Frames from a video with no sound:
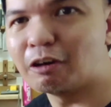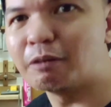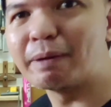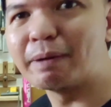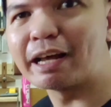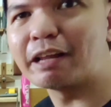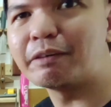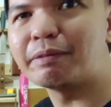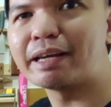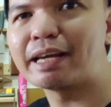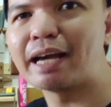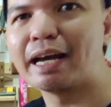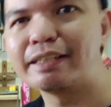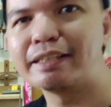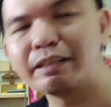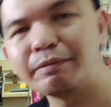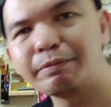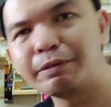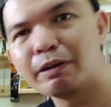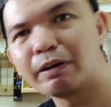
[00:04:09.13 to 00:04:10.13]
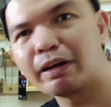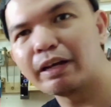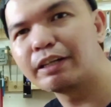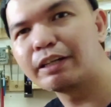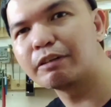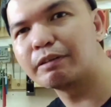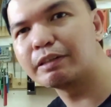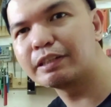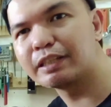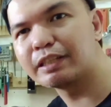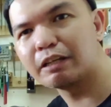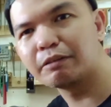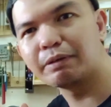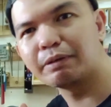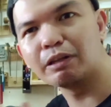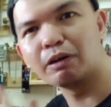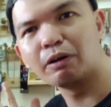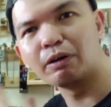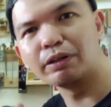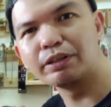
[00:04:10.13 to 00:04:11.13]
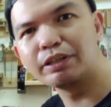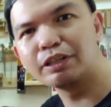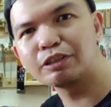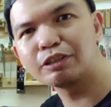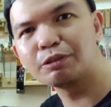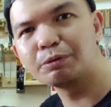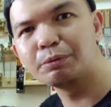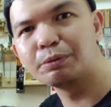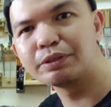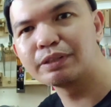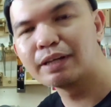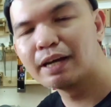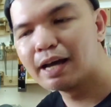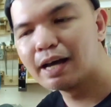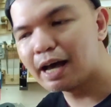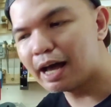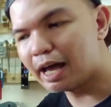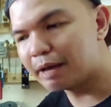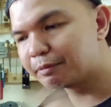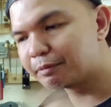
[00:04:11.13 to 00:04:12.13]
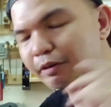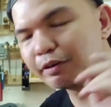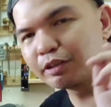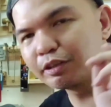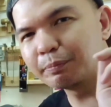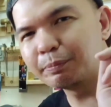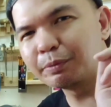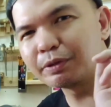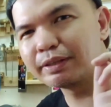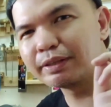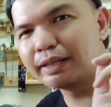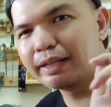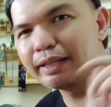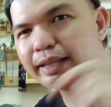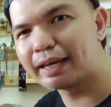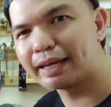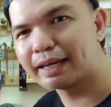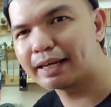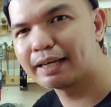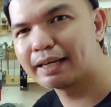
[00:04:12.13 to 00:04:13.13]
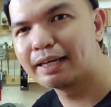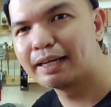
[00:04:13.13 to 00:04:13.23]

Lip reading: Oh, by the way, guys, if you're interested with all these tools, I'm going to put the link